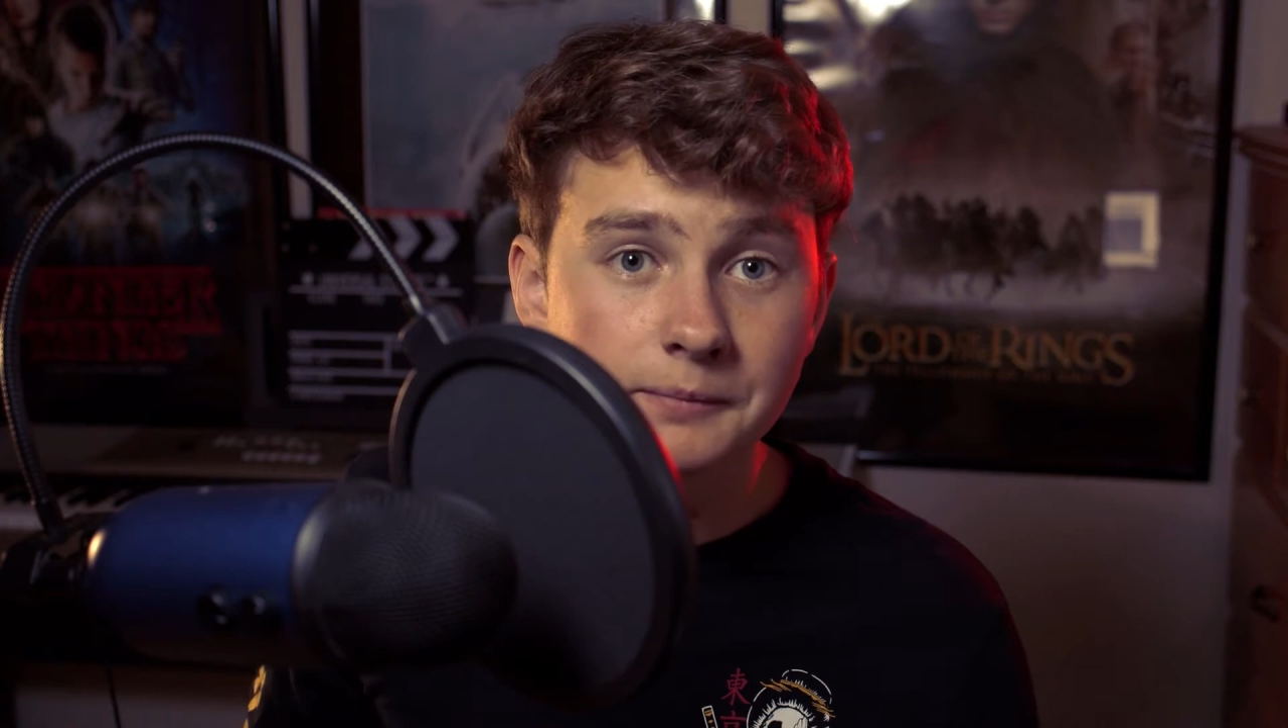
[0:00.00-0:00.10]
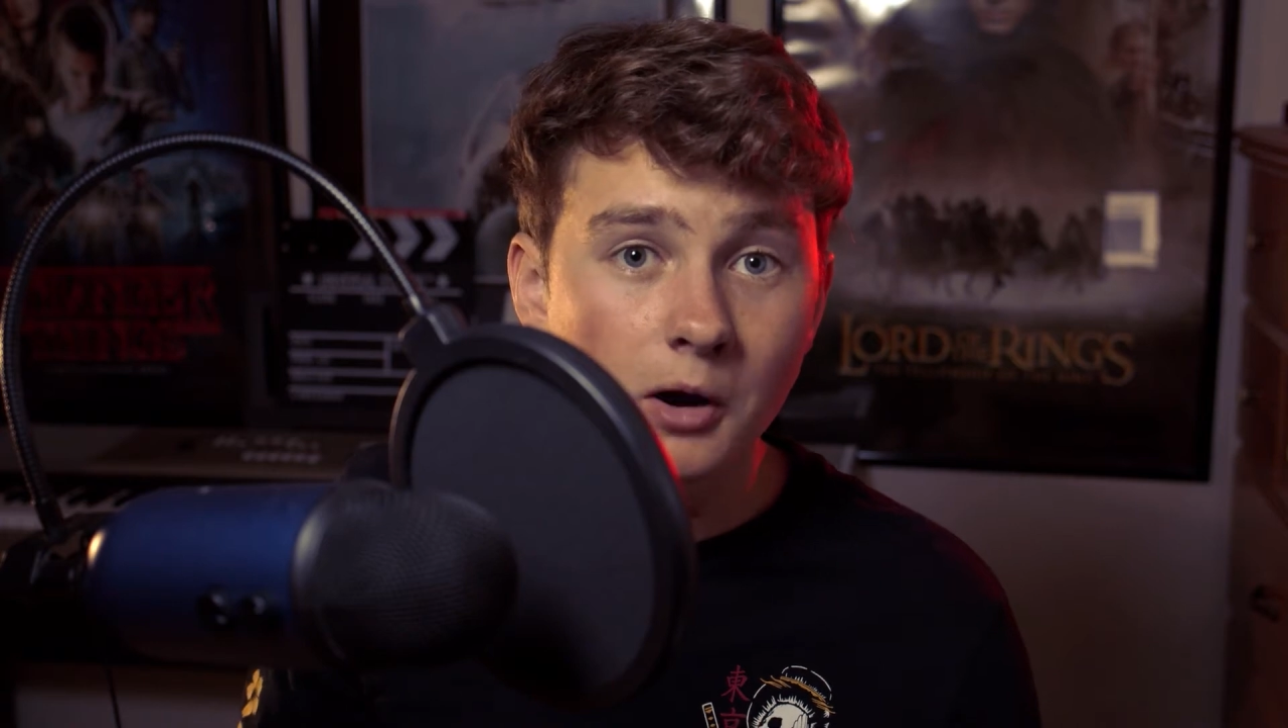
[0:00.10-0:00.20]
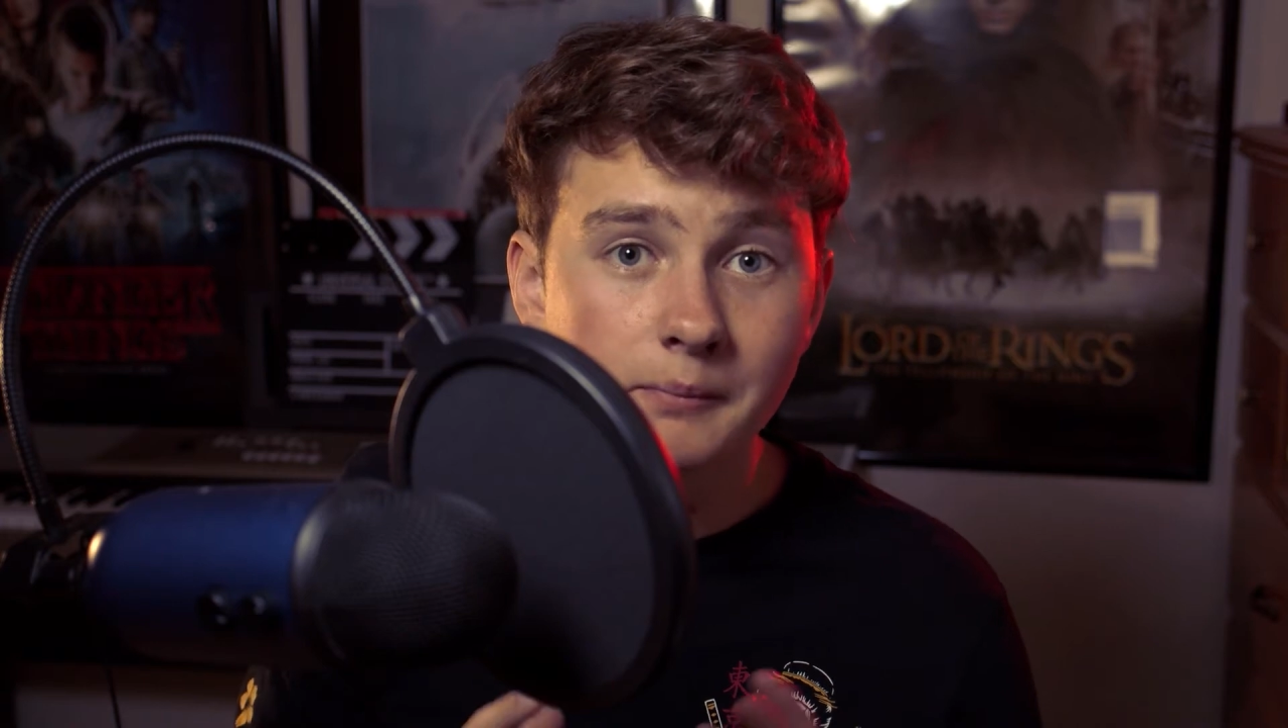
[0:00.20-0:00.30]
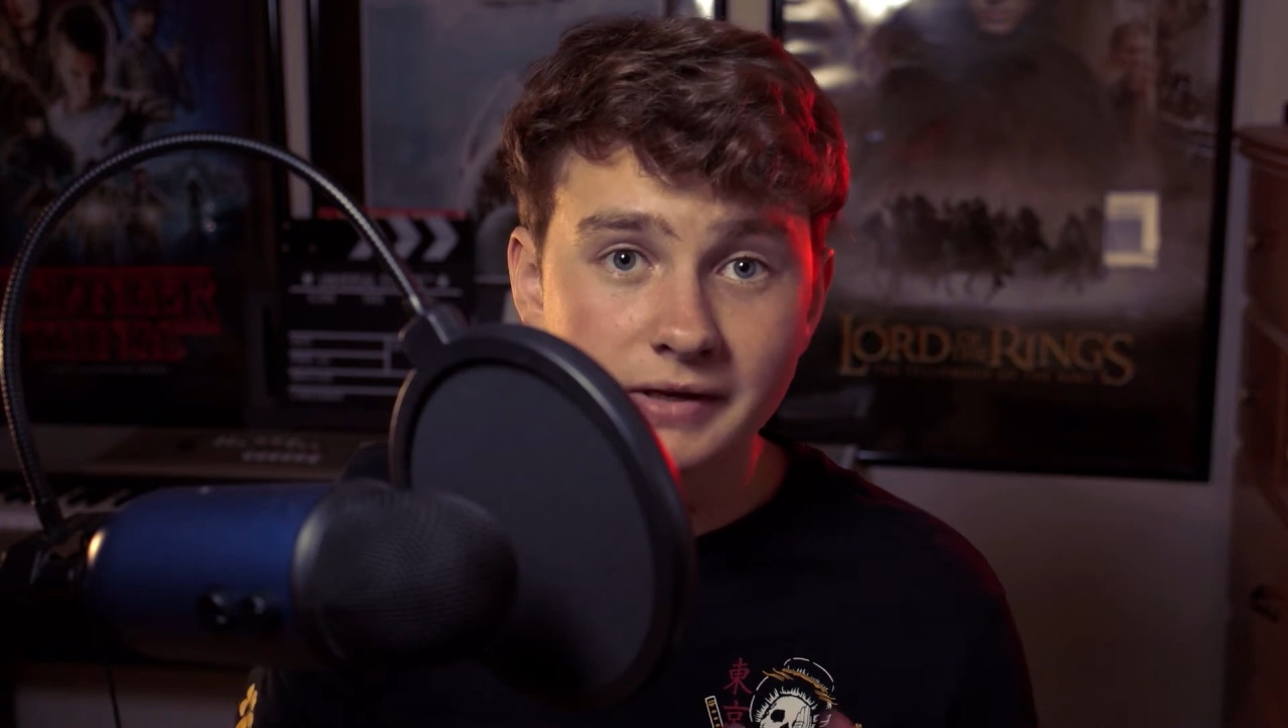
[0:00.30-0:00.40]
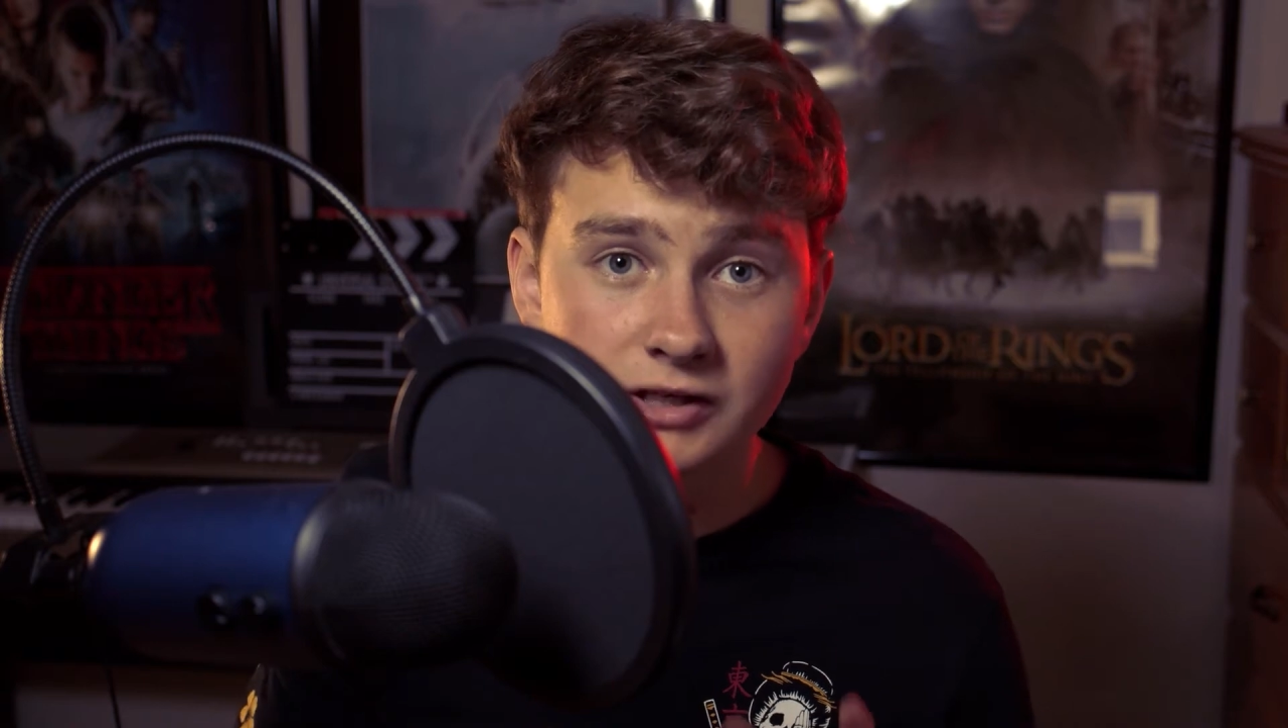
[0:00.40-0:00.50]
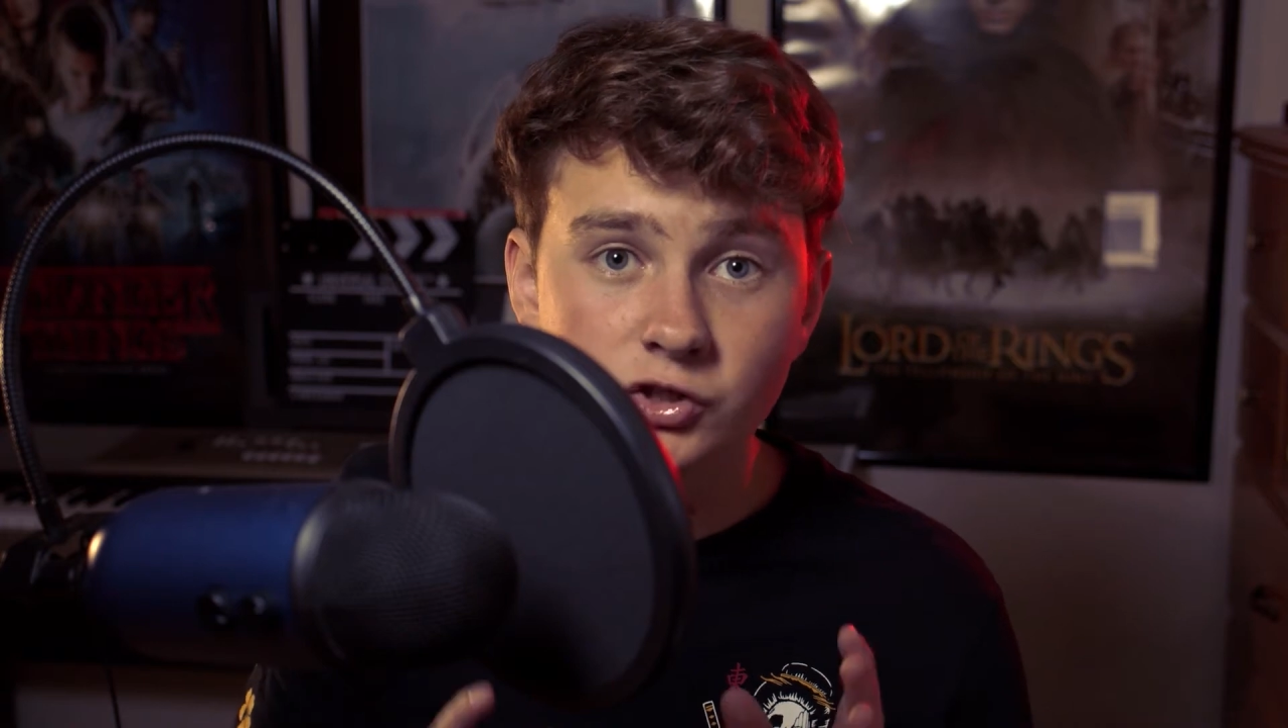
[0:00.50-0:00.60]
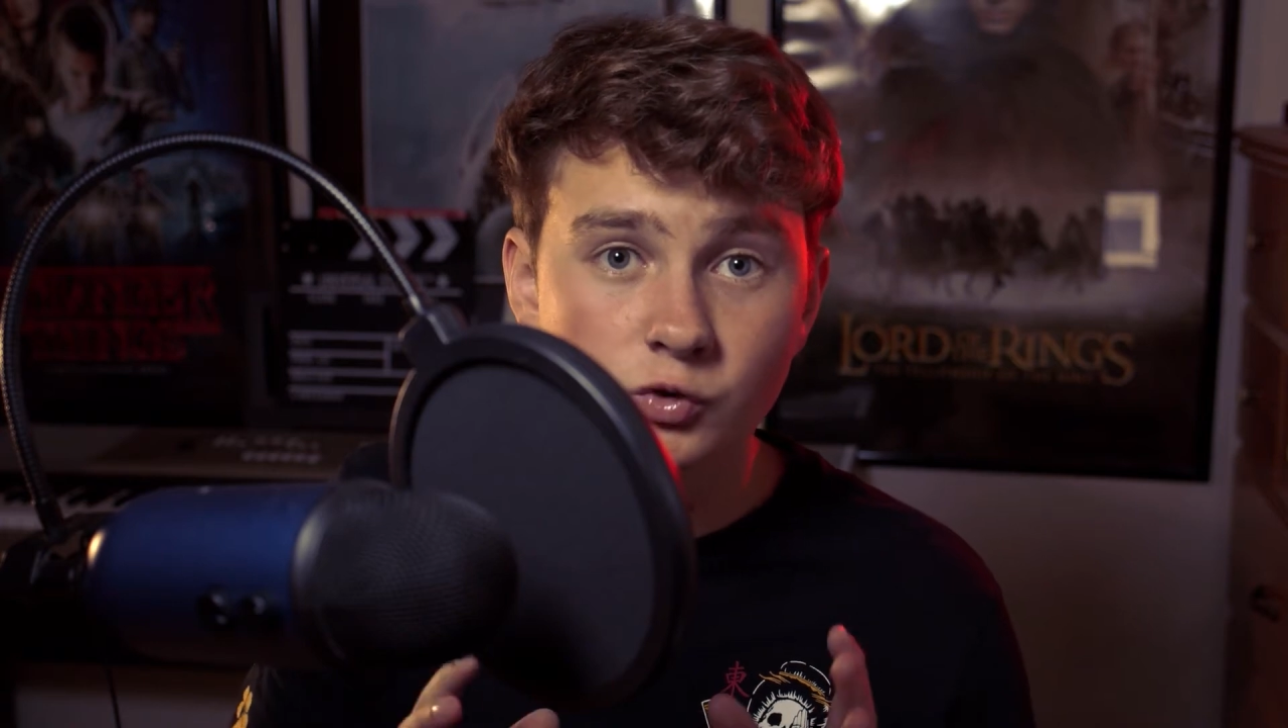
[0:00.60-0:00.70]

about making